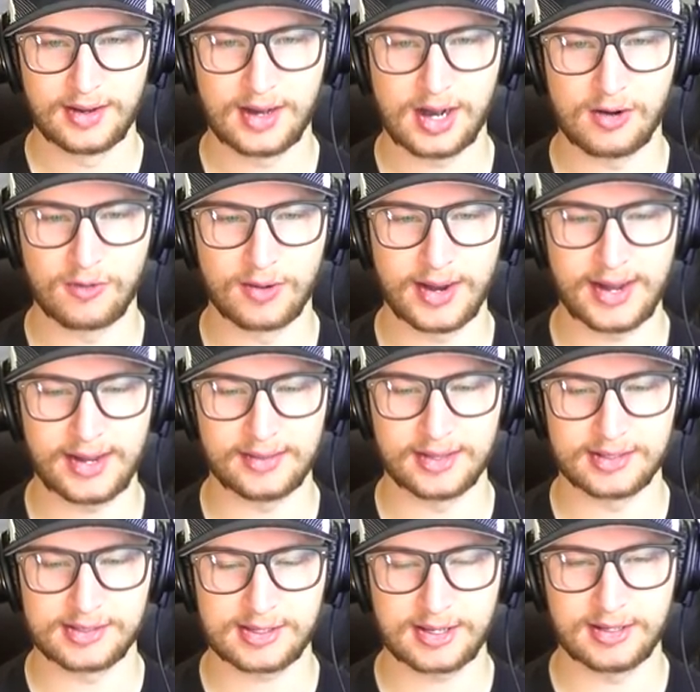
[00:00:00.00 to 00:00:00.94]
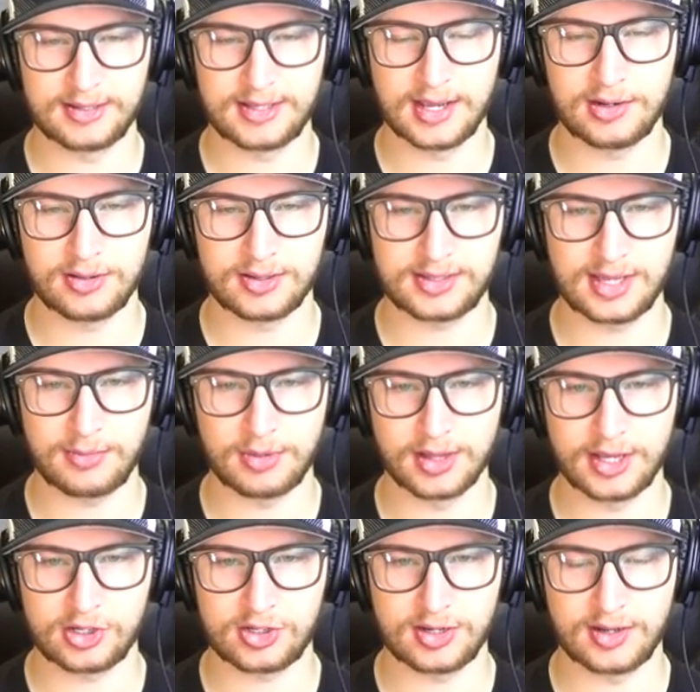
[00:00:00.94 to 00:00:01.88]
All right, let's continue the
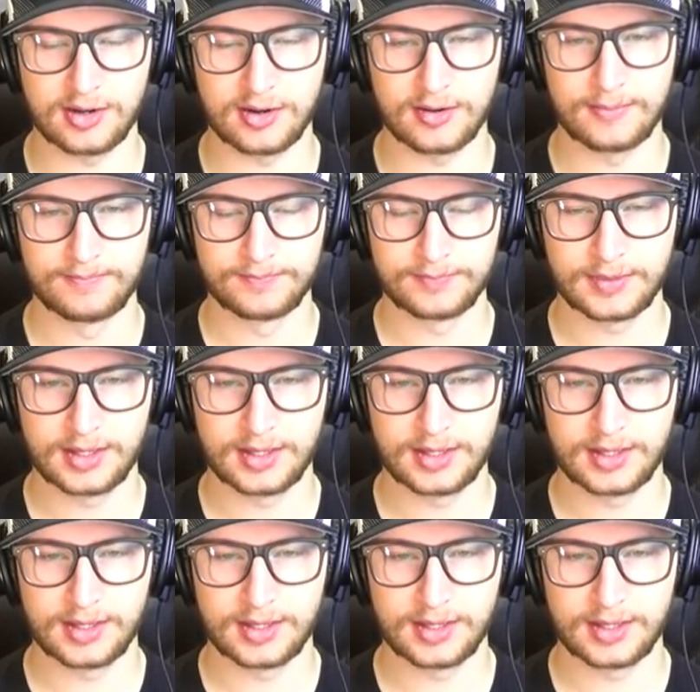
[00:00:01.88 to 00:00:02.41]
simulation here